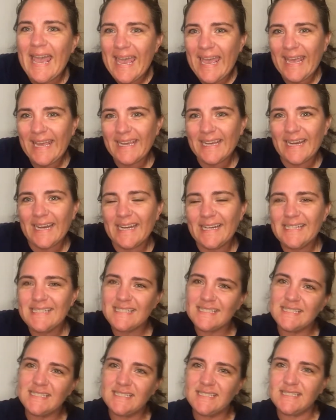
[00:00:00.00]
Hey
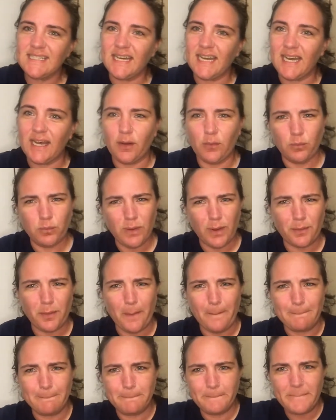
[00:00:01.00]
guys, it's Ty.
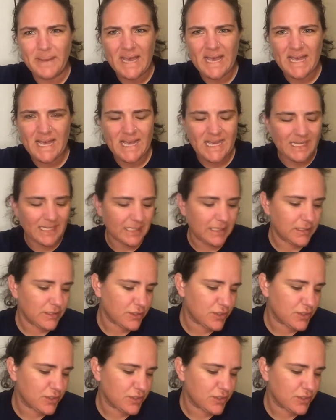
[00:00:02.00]
Welcome back.